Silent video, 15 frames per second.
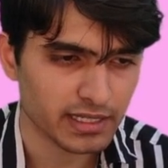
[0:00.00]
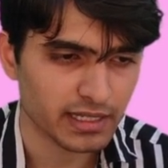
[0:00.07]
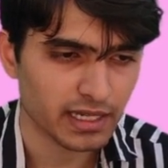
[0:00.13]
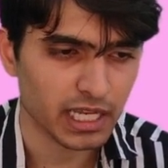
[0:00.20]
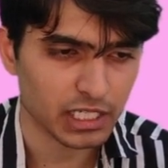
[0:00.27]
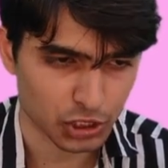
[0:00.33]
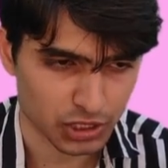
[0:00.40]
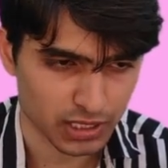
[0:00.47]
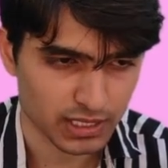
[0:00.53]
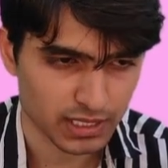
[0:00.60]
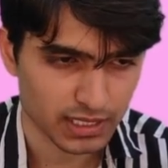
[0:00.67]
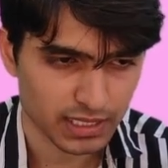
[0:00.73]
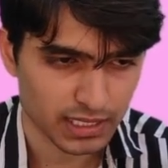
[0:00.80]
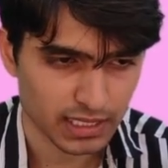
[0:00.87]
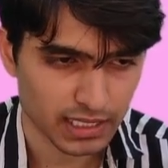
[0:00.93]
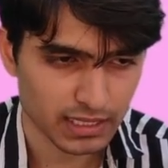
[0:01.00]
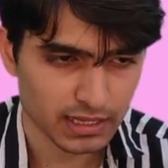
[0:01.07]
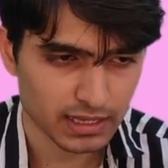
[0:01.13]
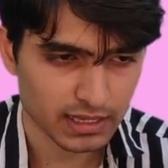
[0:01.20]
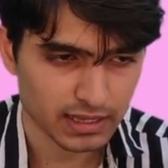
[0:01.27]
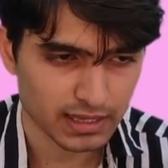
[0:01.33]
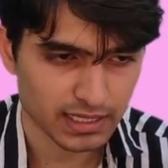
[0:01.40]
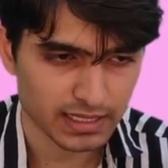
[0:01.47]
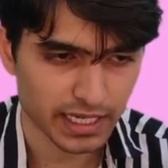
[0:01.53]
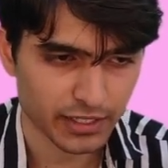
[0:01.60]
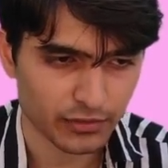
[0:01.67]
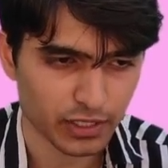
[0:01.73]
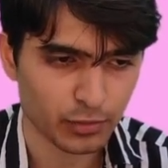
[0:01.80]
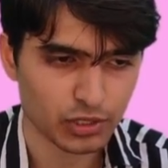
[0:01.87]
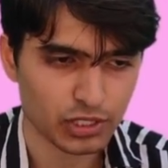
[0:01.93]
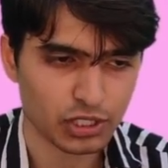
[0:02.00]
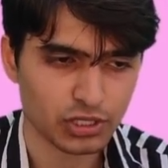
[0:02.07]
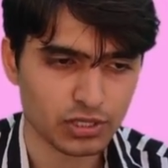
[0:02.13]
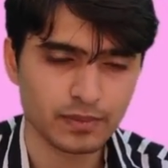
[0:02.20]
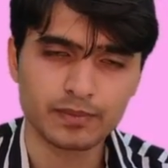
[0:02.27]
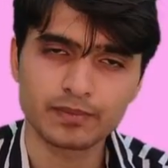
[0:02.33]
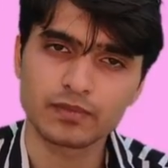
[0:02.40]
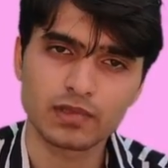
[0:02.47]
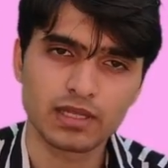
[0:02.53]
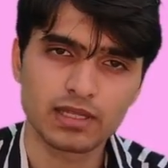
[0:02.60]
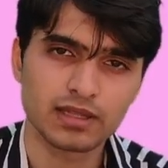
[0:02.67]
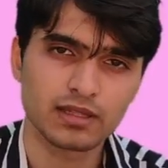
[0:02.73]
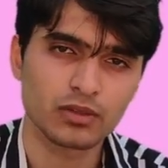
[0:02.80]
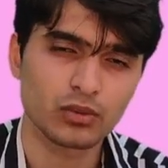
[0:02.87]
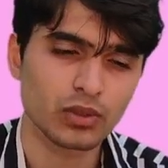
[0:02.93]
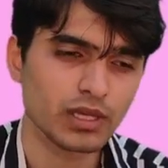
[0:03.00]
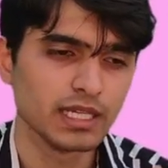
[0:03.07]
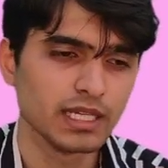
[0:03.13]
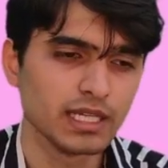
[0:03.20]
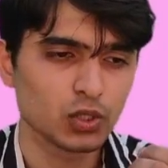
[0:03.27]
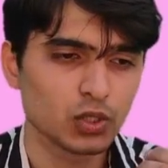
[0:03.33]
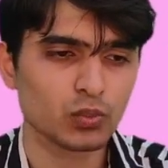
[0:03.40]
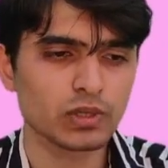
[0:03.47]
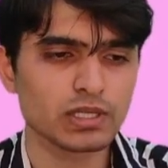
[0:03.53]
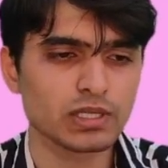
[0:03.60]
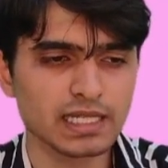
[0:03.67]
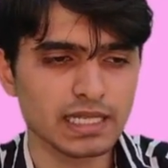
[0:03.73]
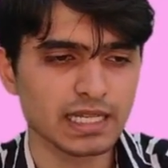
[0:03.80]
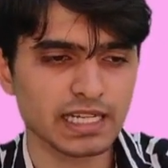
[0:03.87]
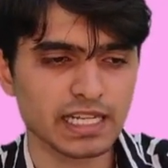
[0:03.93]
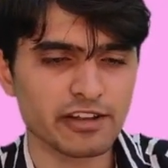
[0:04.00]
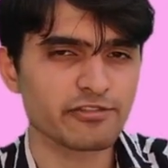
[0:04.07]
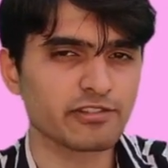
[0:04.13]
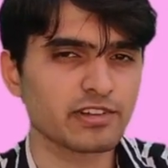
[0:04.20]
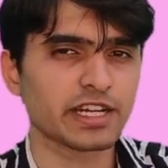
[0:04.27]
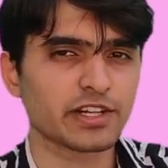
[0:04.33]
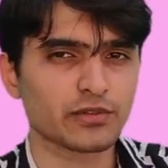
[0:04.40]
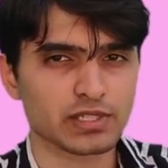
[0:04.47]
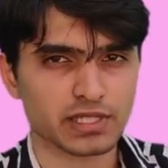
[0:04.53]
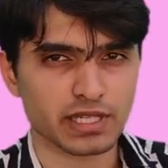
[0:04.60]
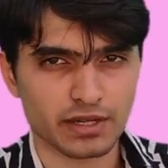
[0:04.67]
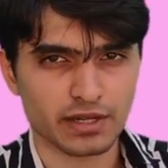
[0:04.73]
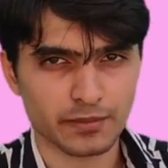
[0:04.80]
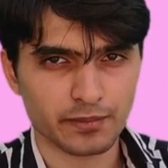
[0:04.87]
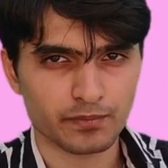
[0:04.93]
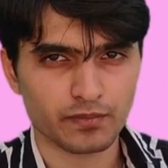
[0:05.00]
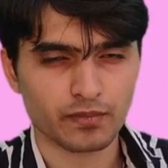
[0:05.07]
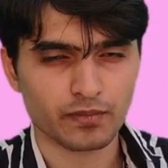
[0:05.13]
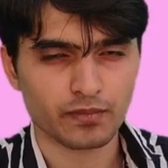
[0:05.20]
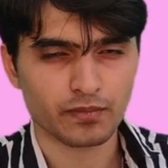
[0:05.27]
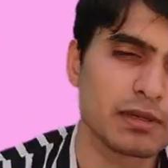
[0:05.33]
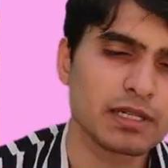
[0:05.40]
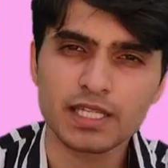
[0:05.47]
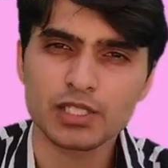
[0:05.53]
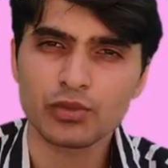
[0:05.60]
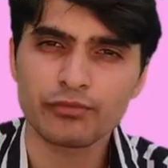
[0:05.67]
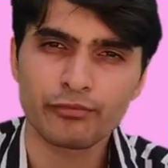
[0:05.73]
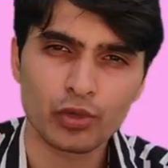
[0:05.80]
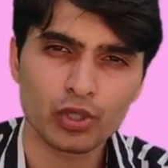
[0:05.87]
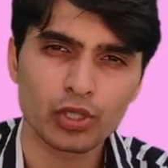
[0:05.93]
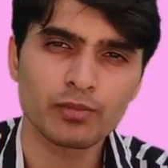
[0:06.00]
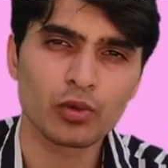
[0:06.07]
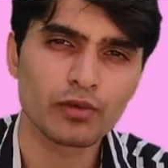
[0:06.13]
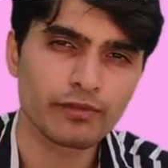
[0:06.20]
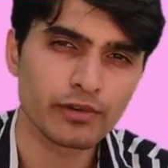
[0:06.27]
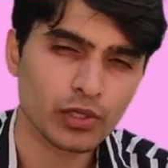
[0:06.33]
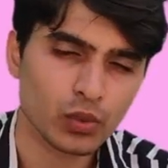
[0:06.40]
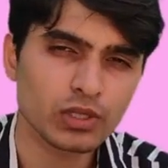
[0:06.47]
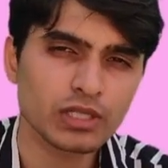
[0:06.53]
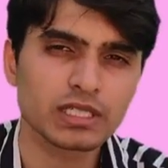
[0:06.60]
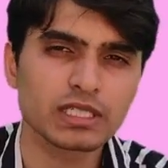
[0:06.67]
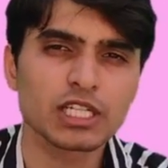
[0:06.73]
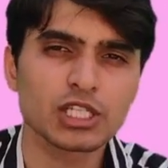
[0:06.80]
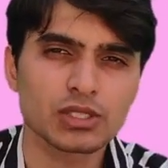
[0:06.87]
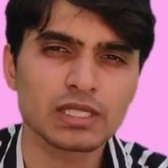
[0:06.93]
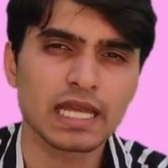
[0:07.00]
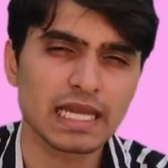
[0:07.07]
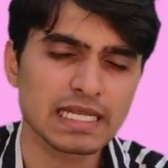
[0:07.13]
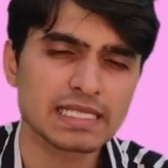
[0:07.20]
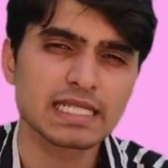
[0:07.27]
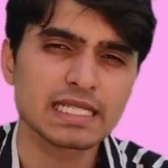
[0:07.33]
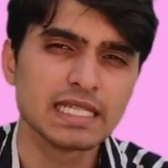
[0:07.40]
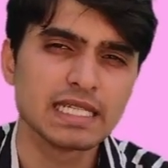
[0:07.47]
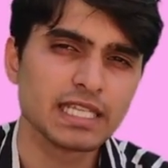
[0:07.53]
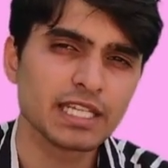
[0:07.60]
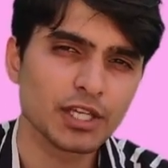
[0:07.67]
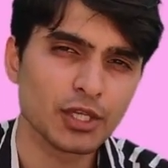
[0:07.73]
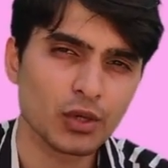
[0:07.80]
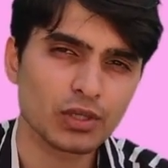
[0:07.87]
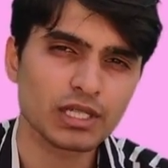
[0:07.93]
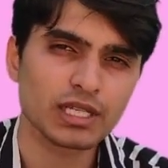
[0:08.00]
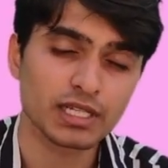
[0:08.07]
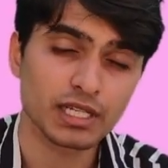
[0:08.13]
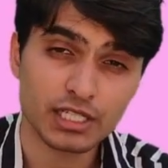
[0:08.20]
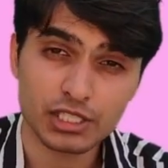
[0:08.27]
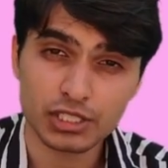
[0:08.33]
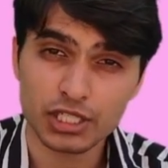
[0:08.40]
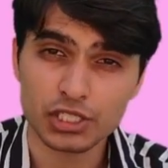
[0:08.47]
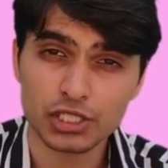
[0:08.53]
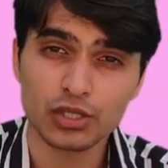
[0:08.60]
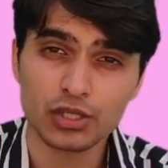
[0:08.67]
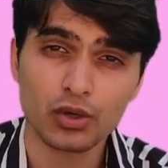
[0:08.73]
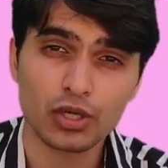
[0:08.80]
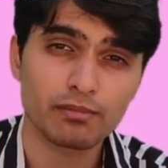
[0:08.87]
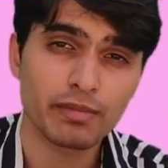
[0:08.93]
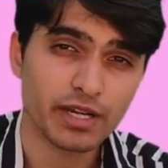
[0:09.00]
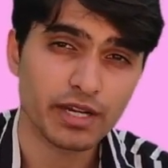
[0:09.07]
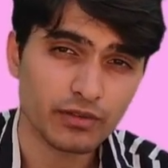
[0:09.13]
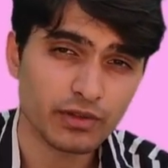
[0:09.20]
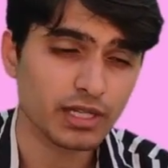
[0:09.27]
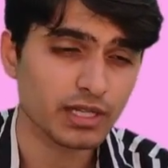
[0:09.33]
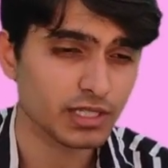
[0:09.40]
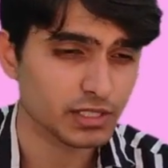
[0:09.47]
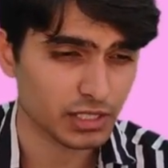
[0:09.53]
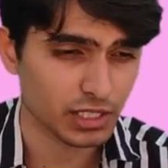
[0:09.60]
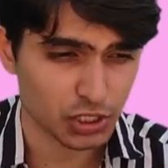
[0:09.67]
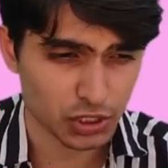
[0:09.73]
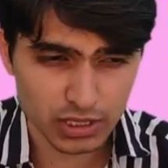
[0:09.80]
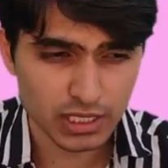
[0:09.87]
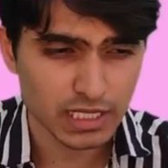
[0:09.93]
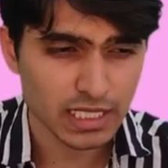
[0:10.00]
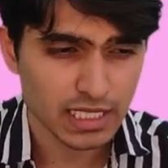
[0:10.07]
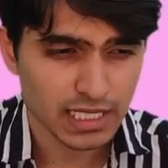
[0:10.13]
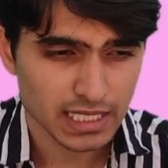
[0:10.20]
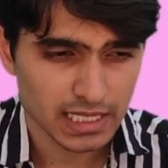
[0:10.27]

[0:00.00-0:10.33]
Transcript: is enlarged in the lateral position, okay, towards the left lateral side. But in the case of volume overload condition, as the aortic regurgitation or mitral regurgitation,